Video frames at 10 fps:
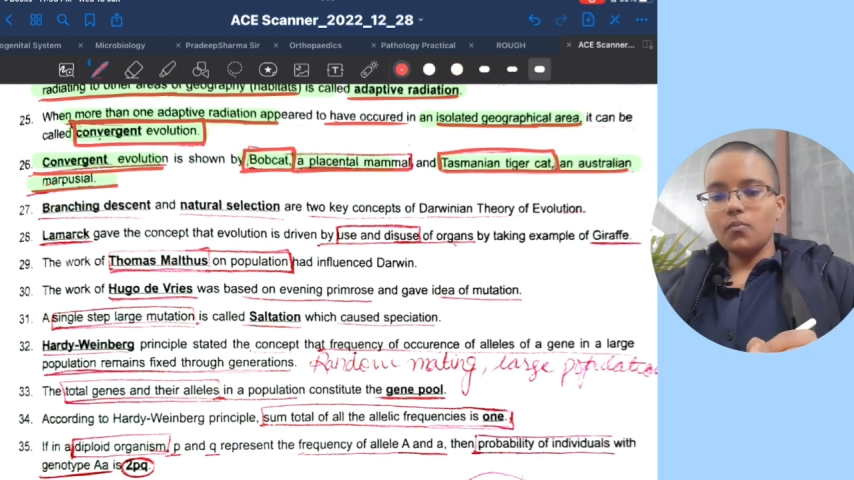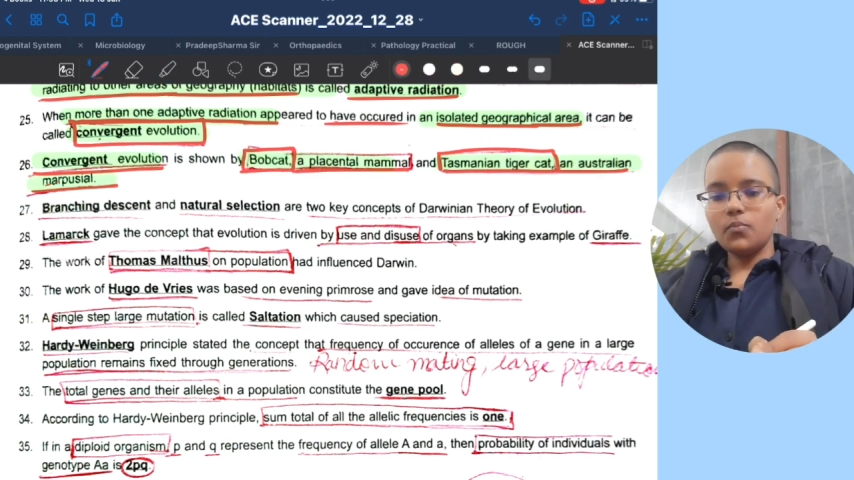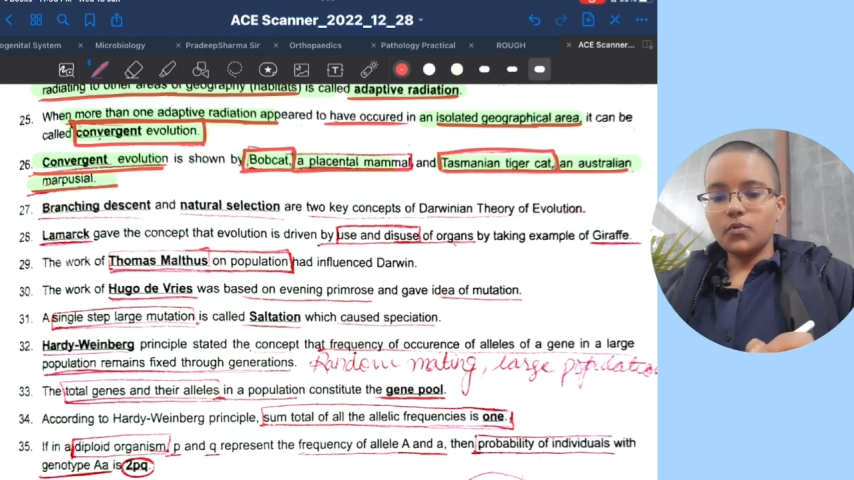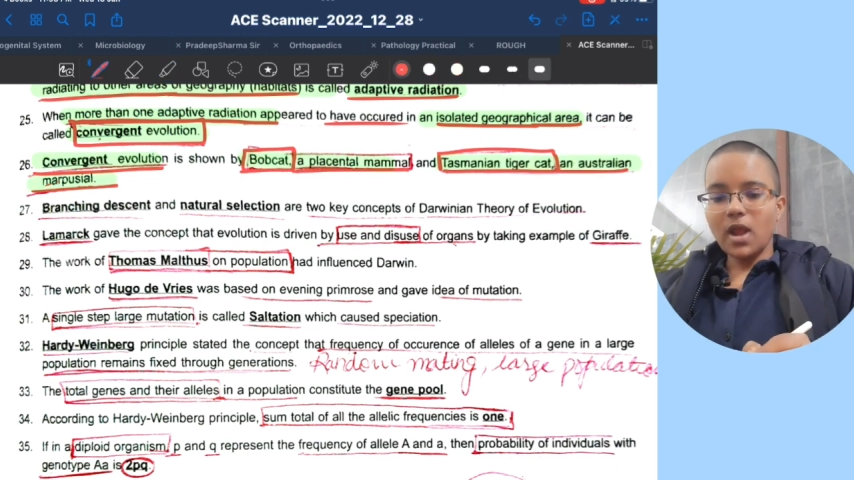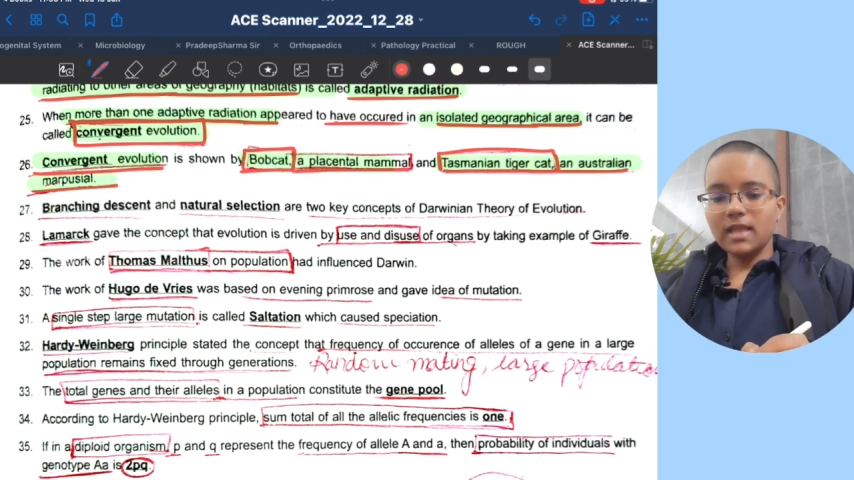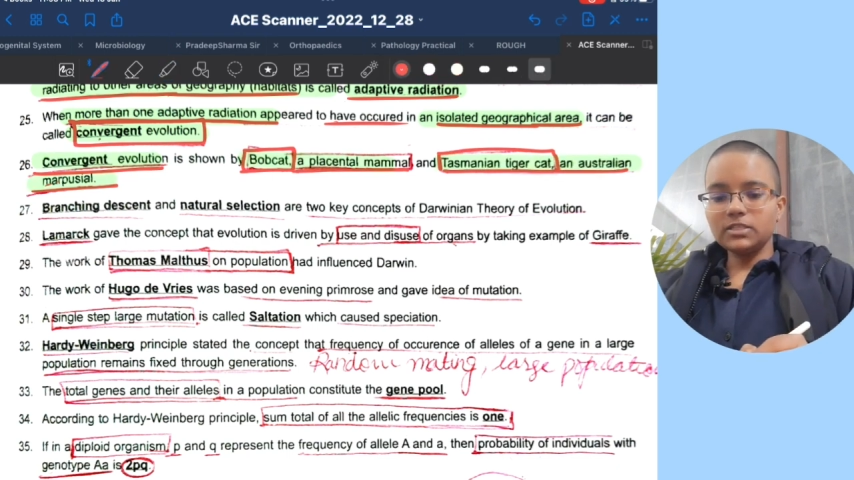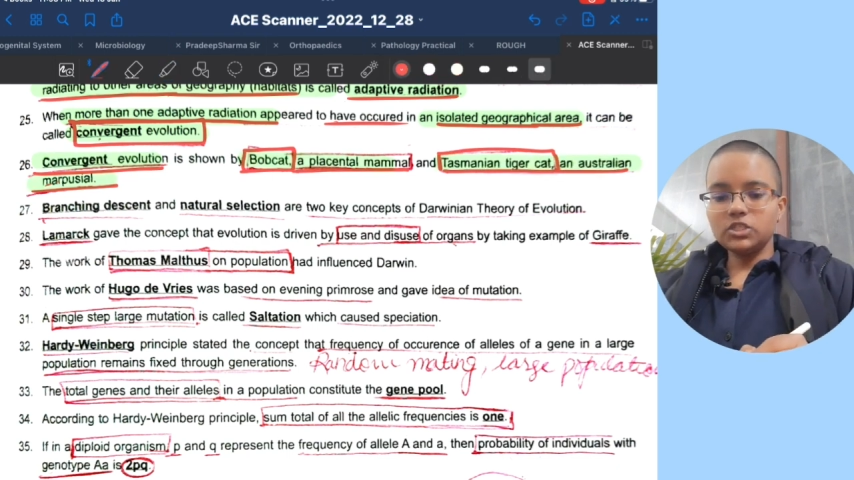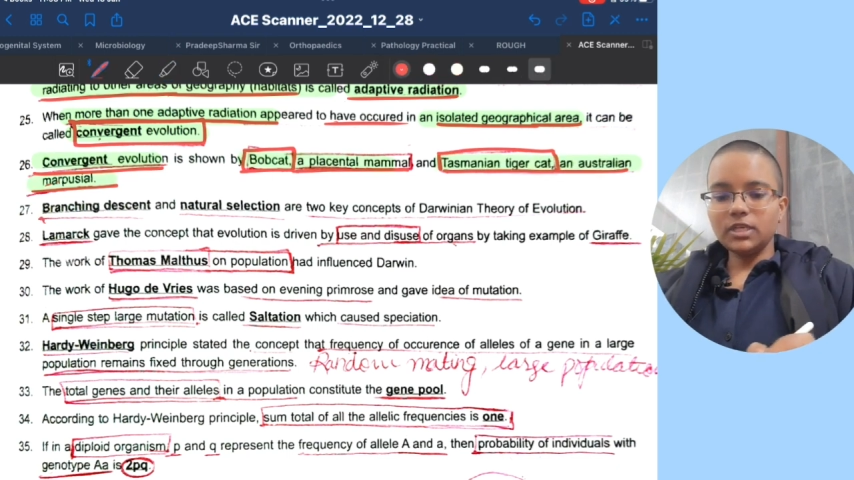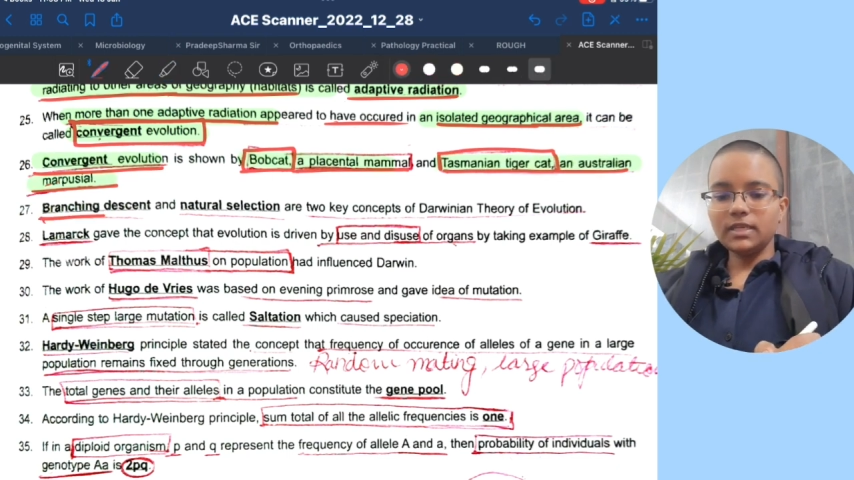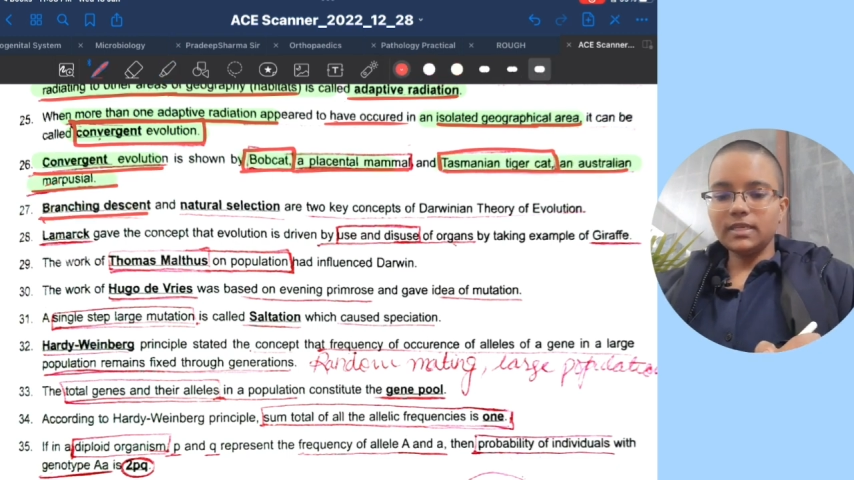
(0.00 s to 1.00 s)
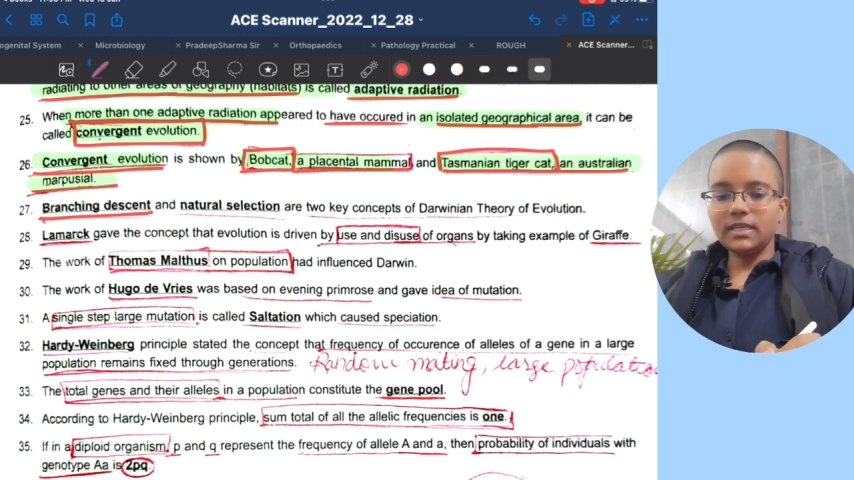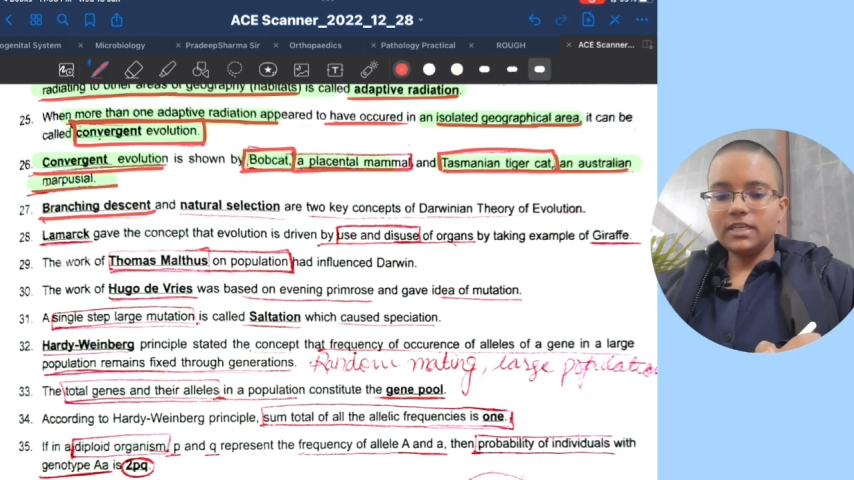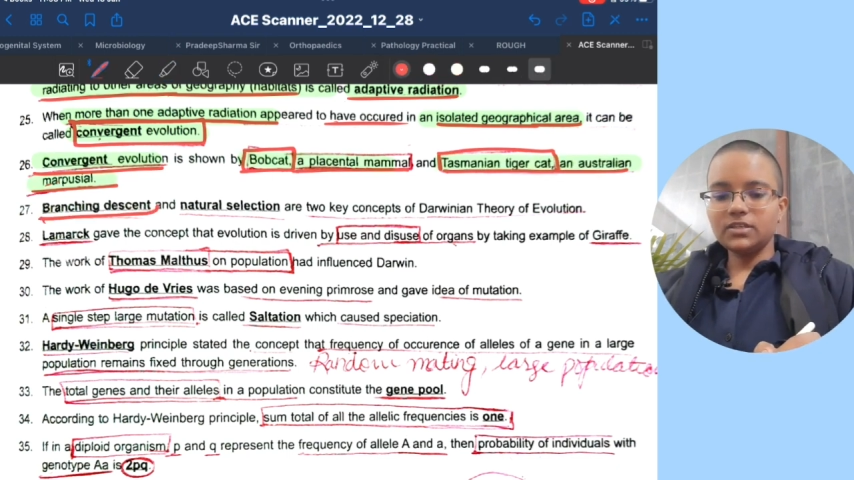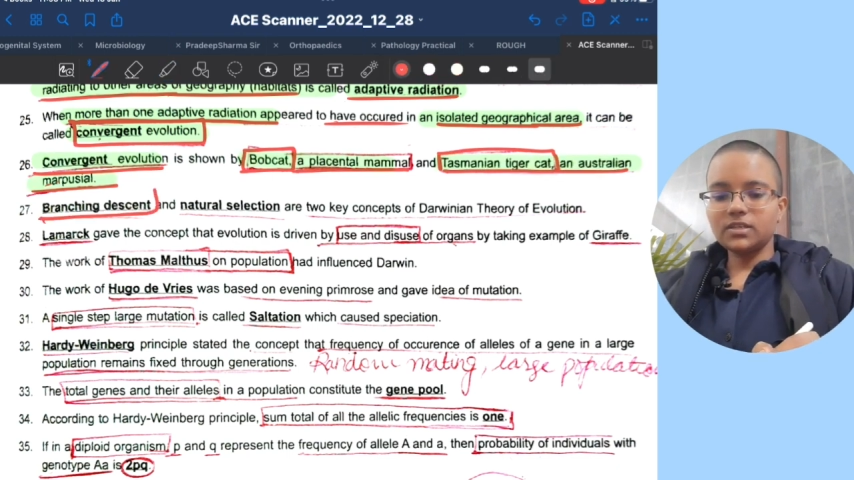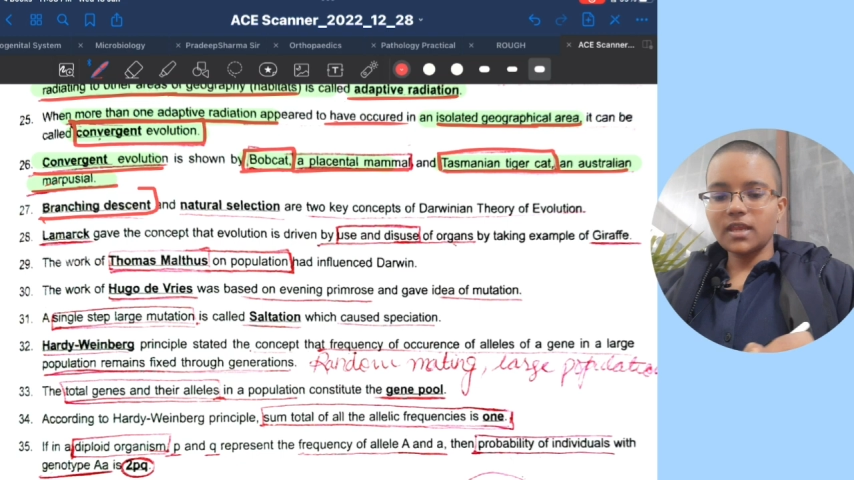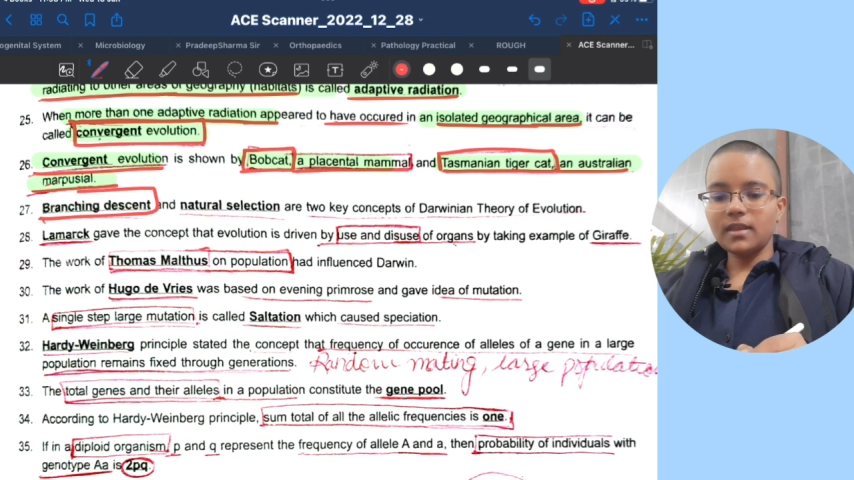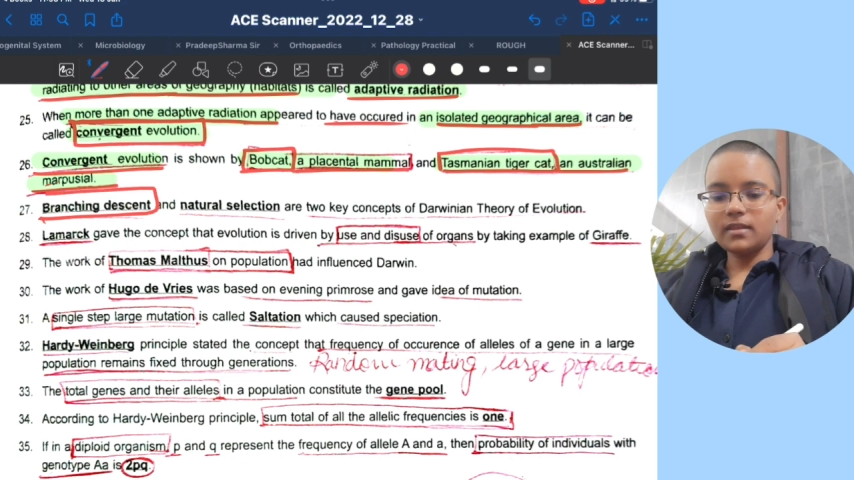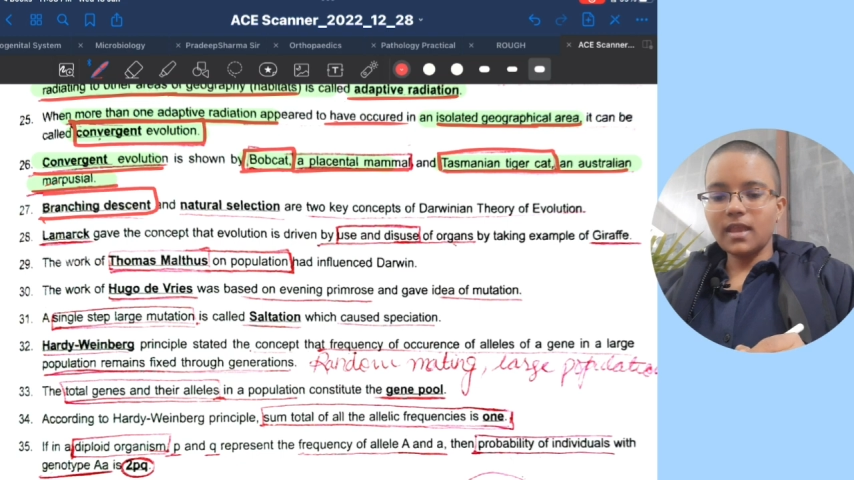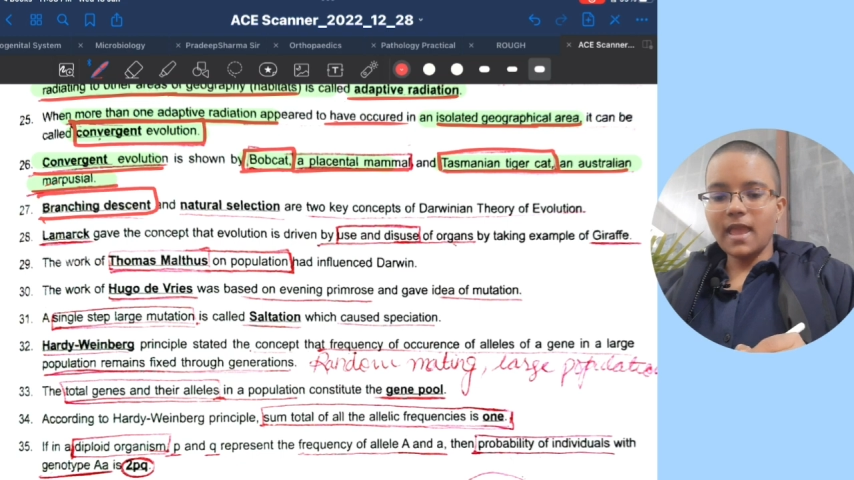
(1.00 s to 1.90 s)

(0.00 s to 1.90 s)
Branching descent